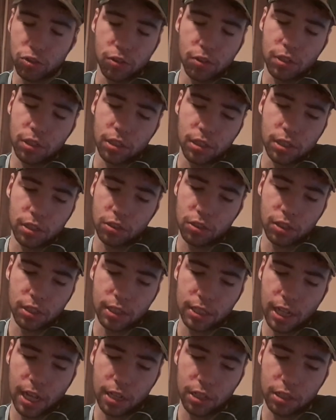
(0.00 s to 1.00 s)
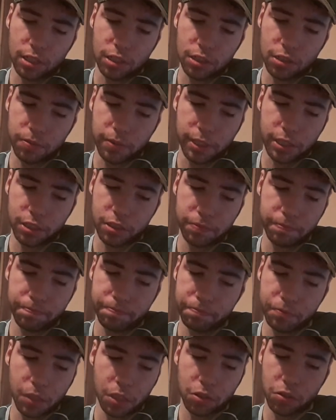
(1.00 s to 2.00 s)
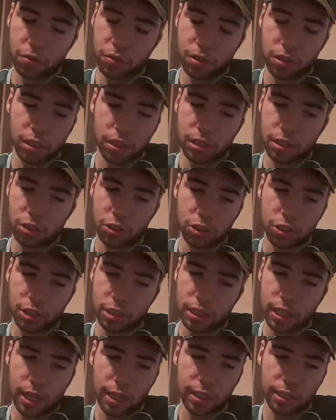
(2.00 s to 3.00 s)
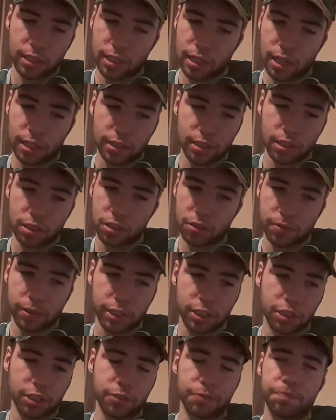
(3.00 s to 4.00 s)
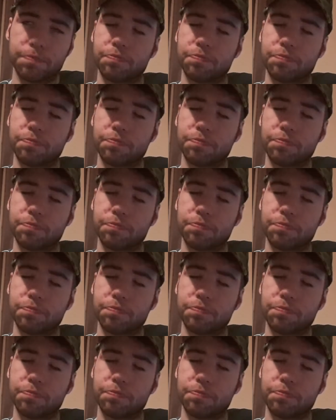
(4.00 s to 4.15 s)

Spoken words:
truly such a sad situation. It truly is such a sad, sad situation.